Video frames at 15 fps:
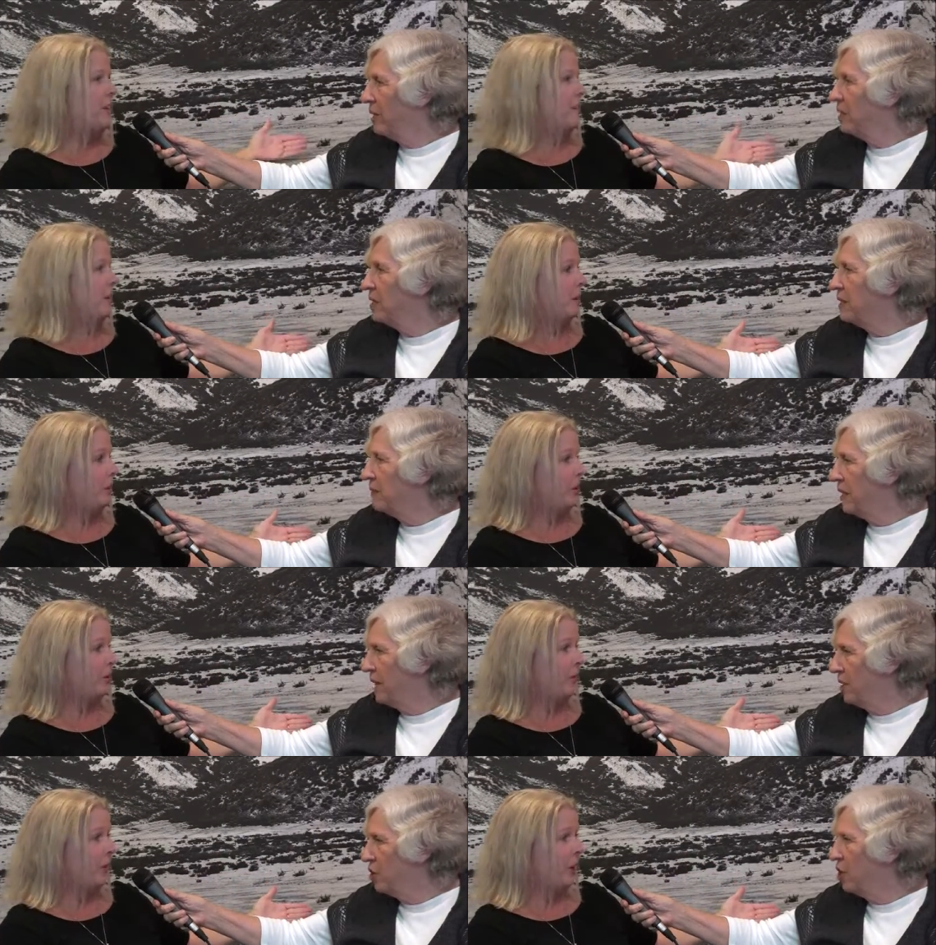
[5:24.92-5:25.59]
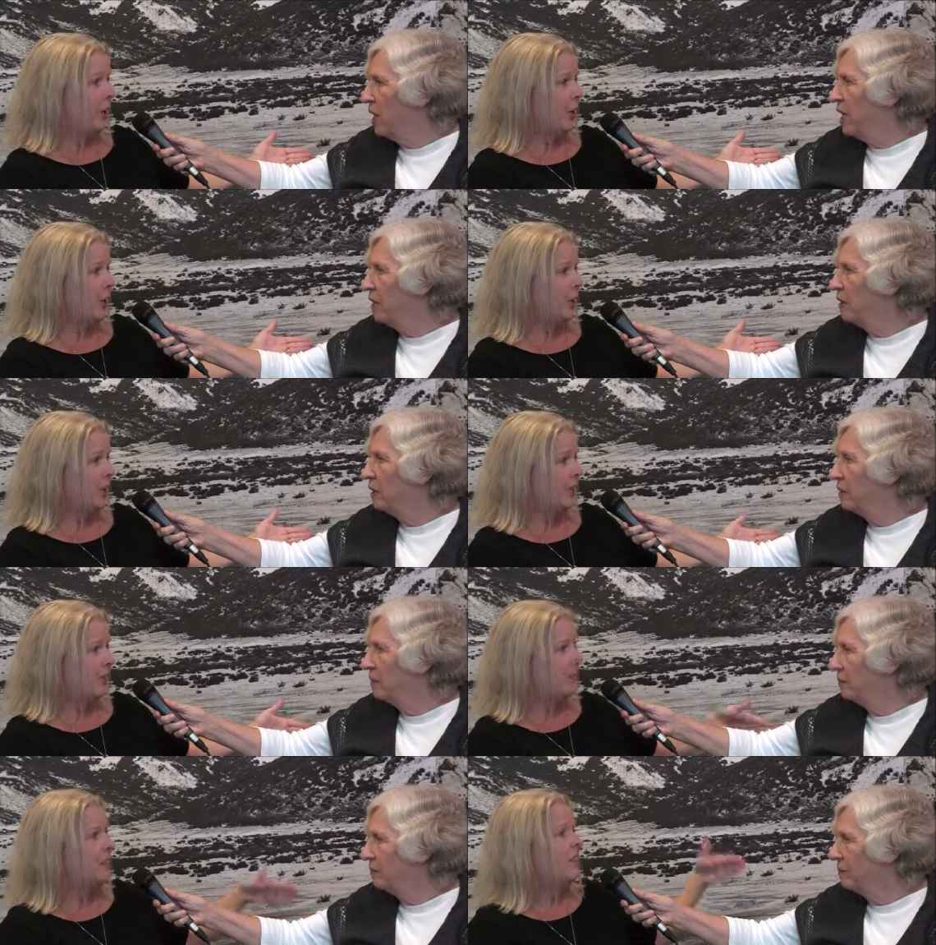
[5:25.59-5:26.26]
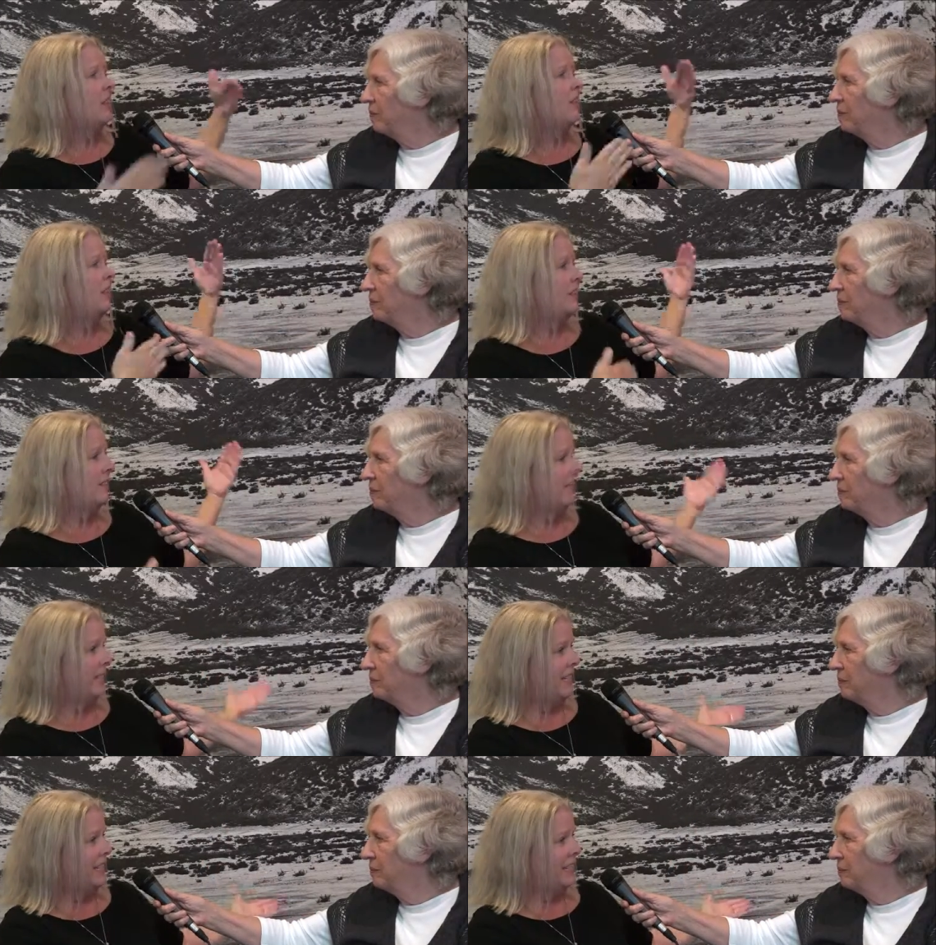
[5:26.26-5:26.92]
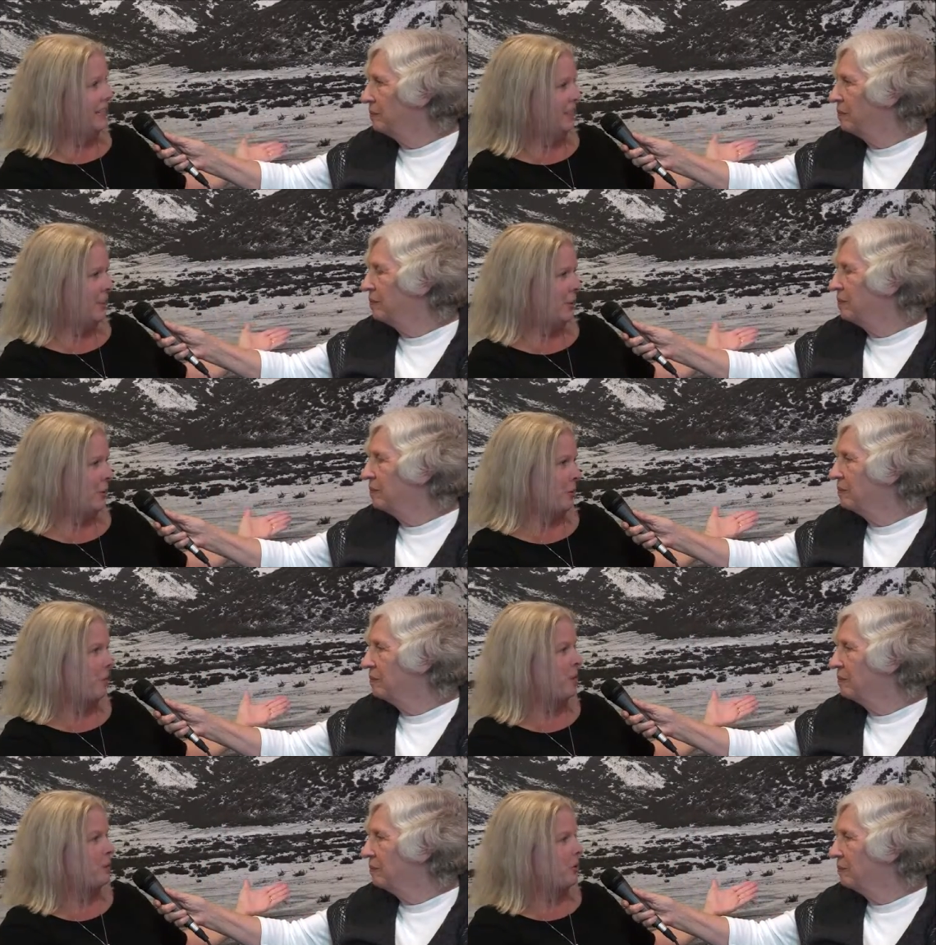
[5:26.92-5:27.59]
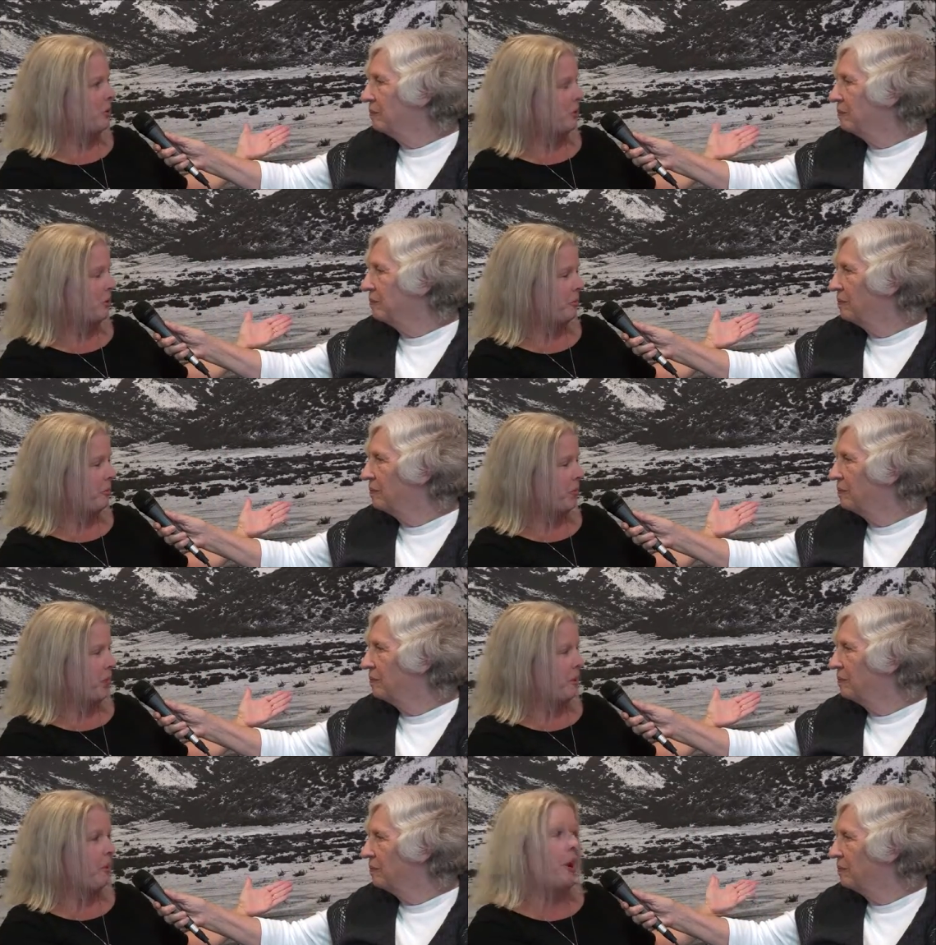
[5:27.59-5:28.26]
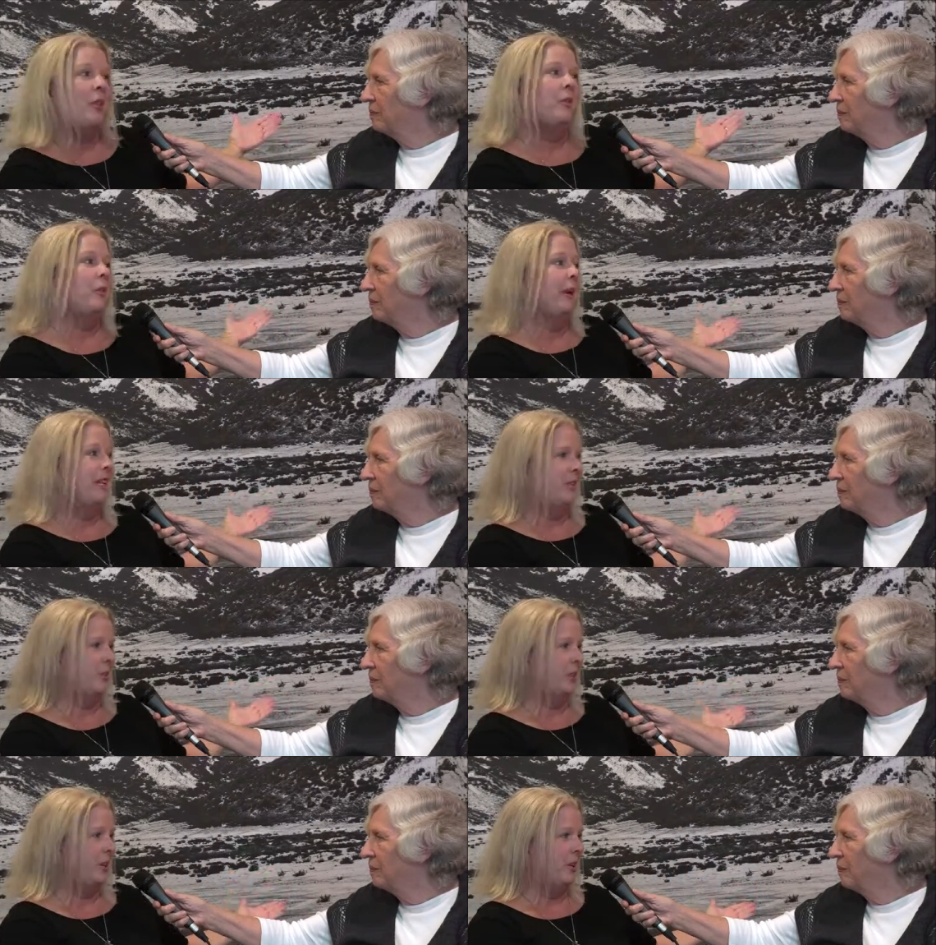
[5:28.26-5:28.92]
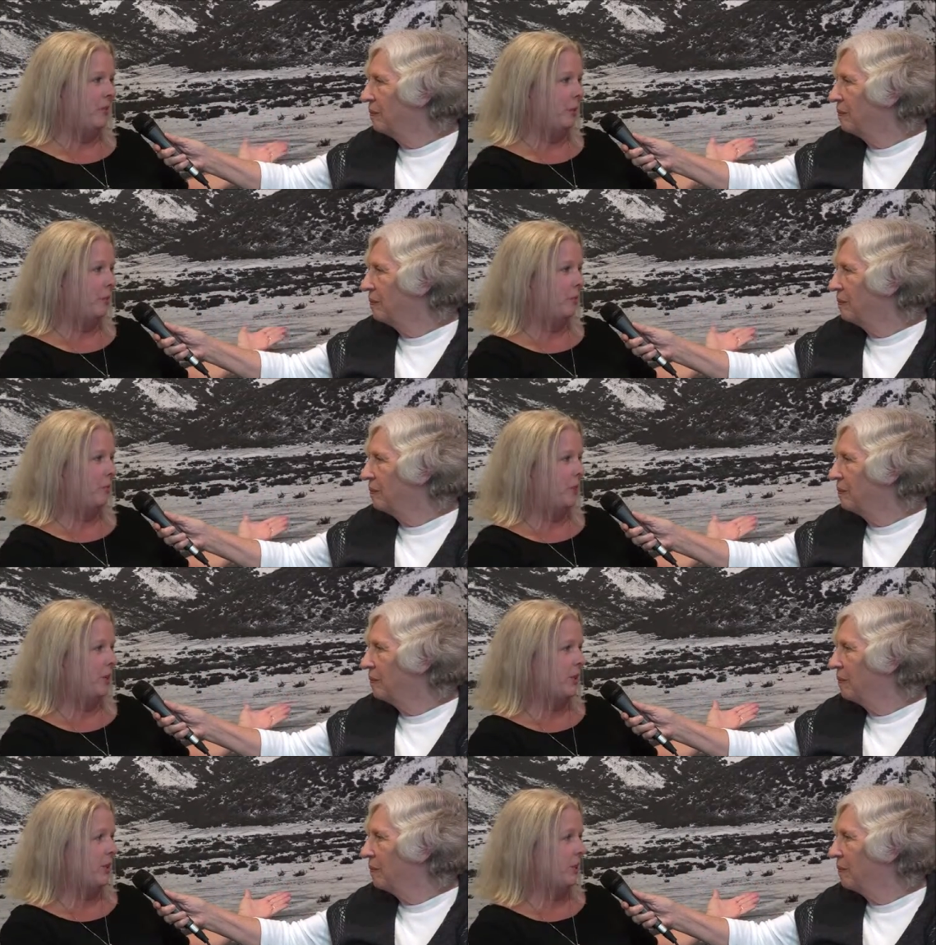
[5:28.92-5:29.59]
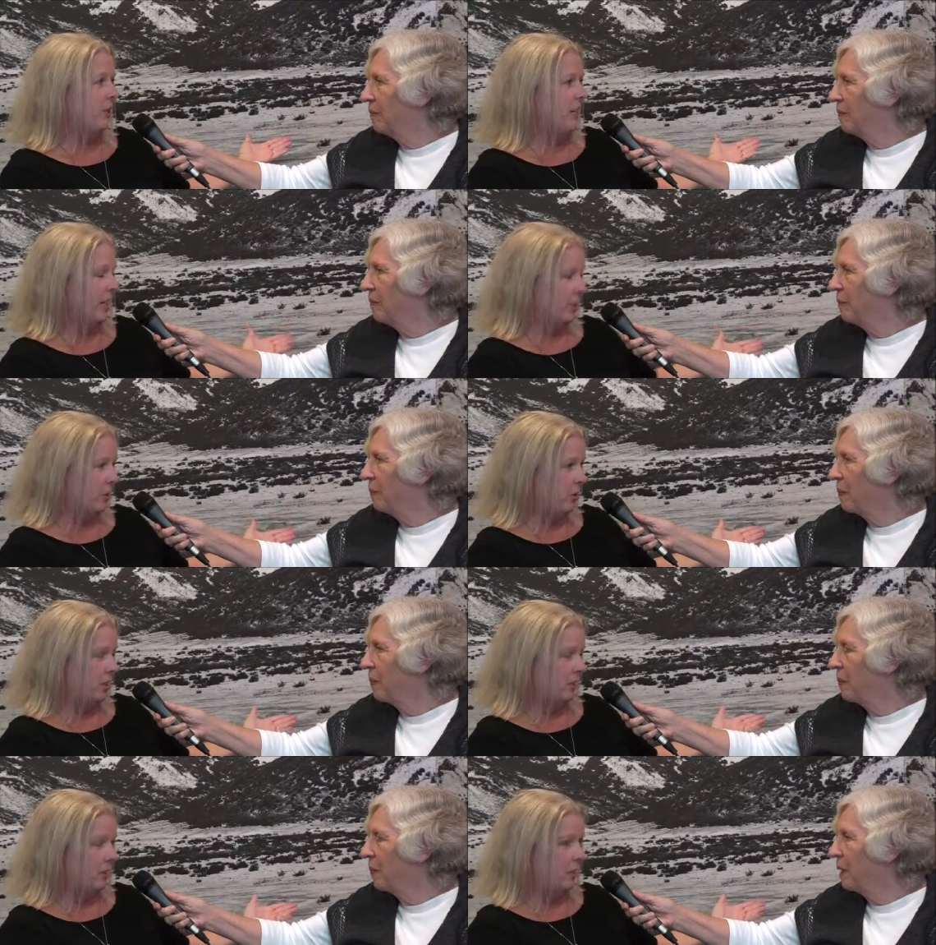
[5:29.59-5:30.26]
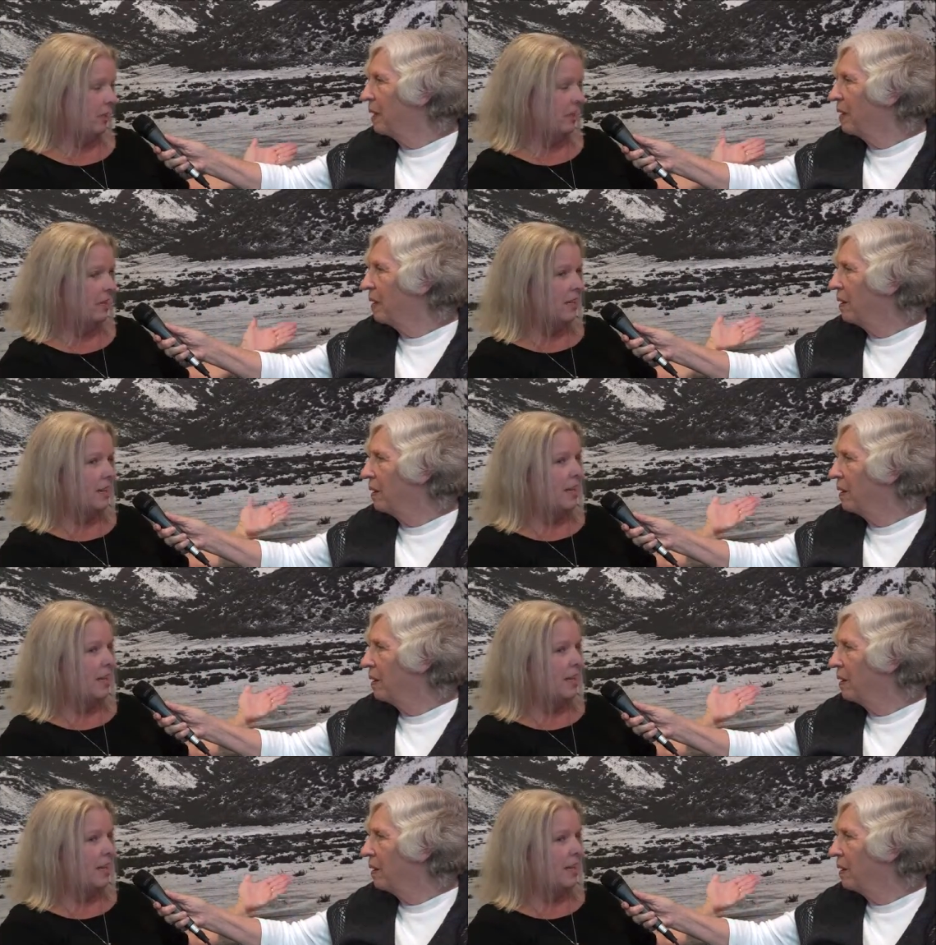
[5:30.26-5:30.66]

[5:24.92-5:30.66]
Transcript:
Speaker 1: November first, then your membership would go all the way till November 1st of next year.